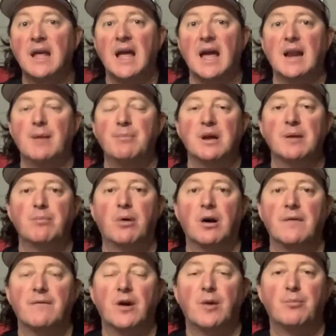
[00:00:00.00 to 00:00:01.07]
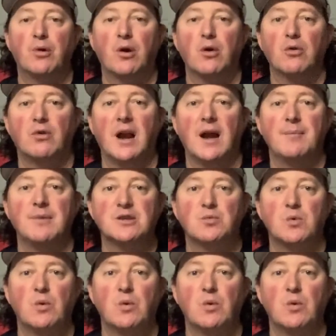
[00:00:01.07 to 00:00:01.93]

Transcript: And a big part of our program is we